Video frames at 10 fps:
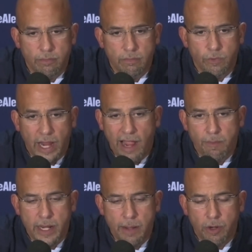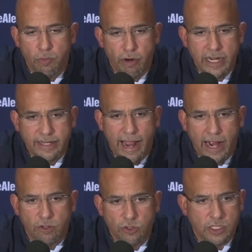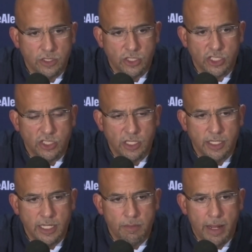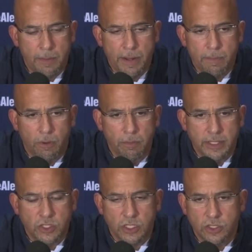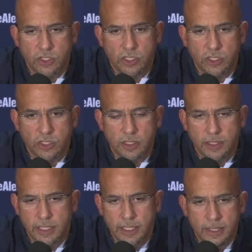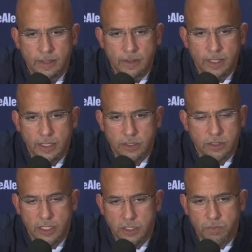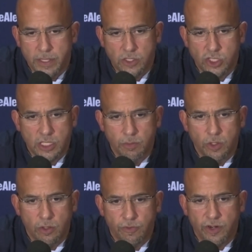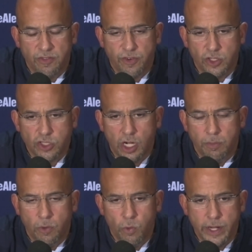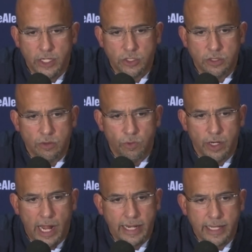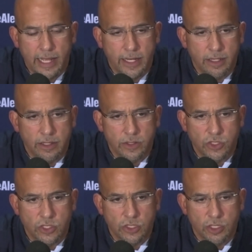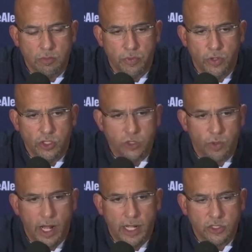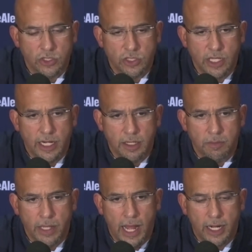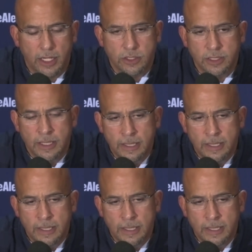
We haven't been able to break tackles consistently and make people miss consistently. It's been similar for the first couple weeks. We're not getting consistent push. We're not sustaining blocks.